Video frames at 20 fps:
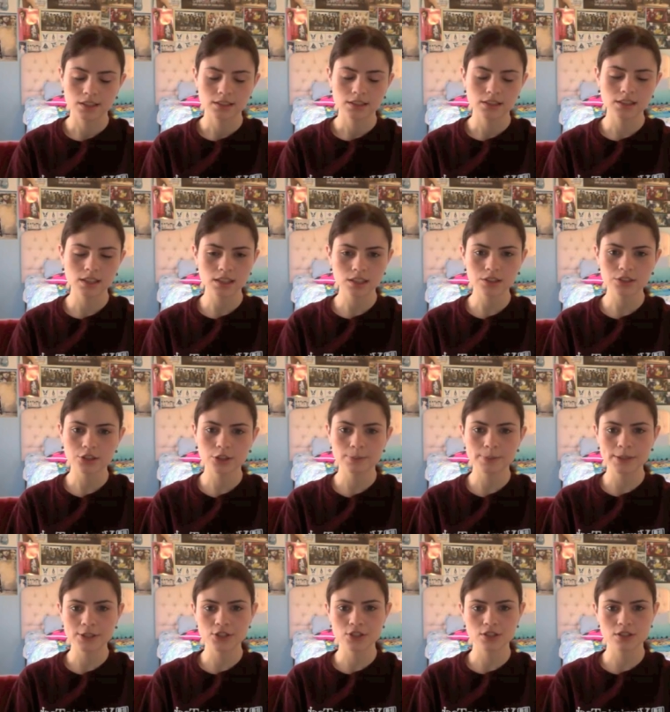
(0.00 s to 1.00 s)
It's another group
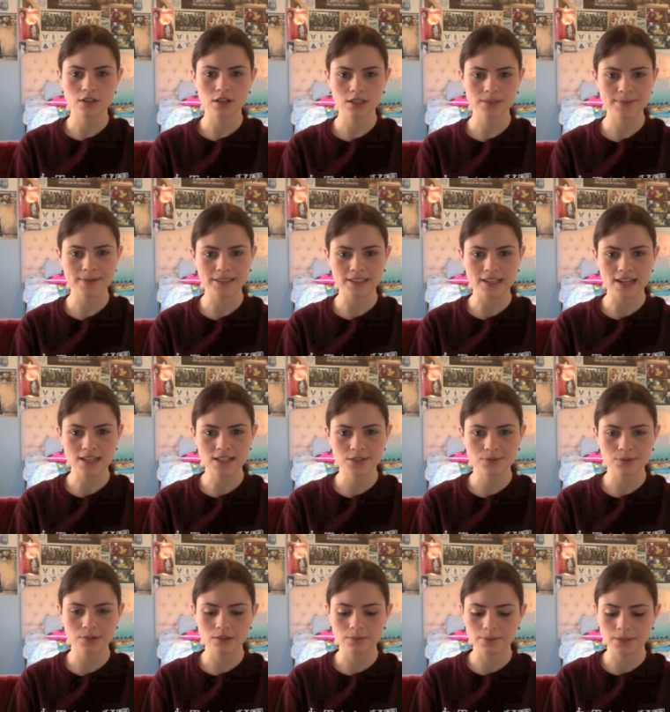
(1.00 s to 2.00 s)
I should have talked about last
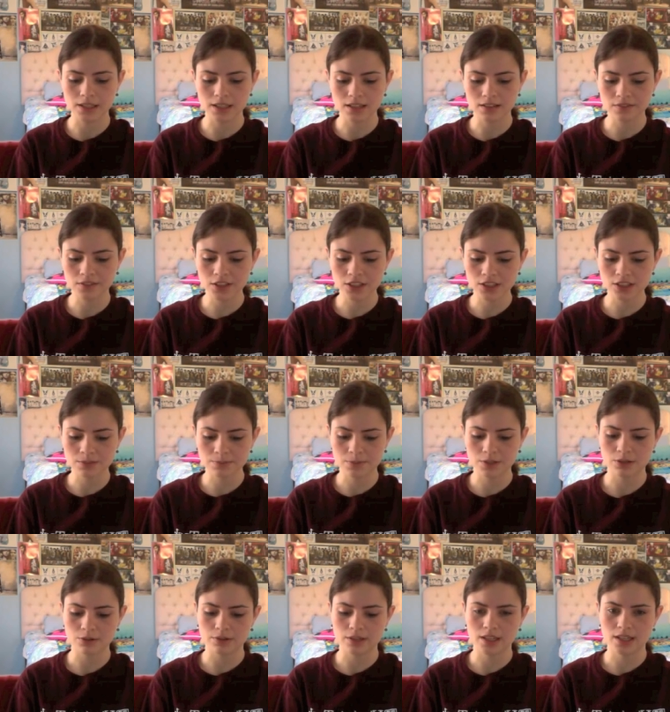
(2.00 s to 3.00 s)
week, but I never ended up
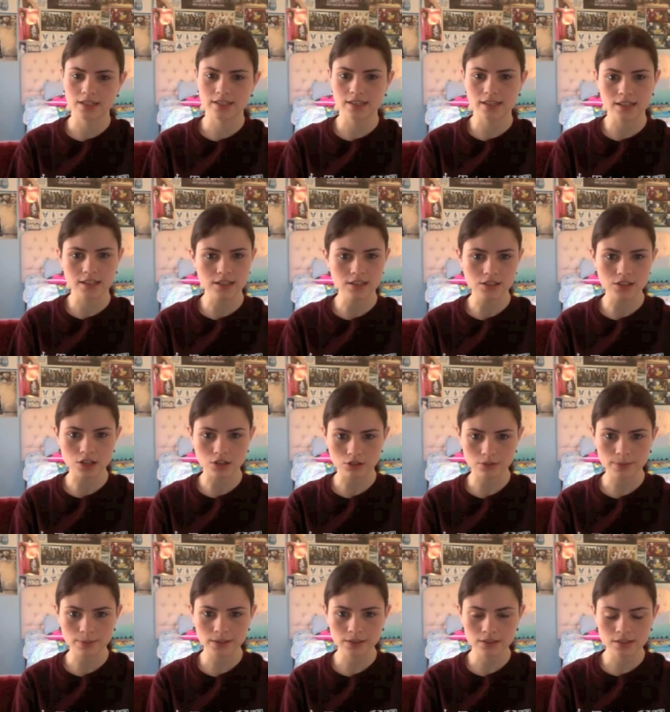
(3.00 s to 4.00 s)
doing it because I didn't know
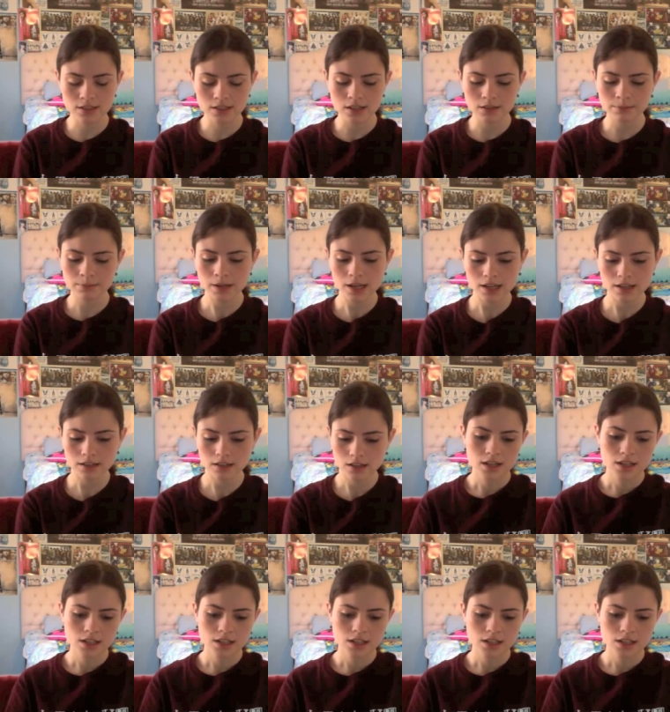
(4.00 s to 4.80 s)
about this comeback.